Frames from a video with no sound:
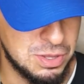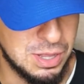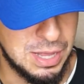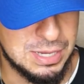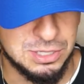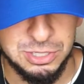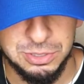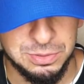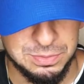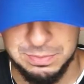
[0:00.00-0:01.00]
the last
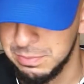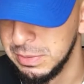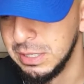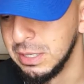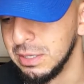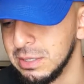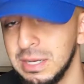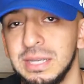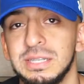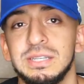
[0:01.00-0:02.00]
two because
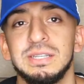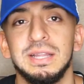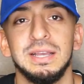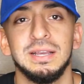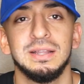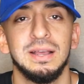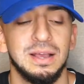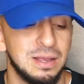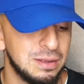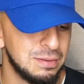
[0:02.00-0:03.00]
I just think
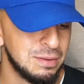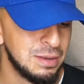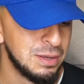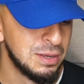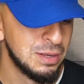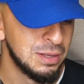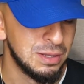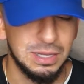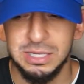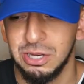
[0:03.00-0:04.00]
that
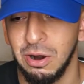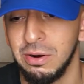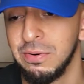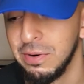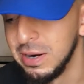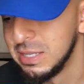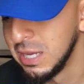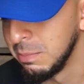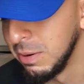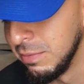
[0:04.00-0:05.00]
these are for a
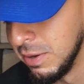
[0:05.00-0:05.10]
separate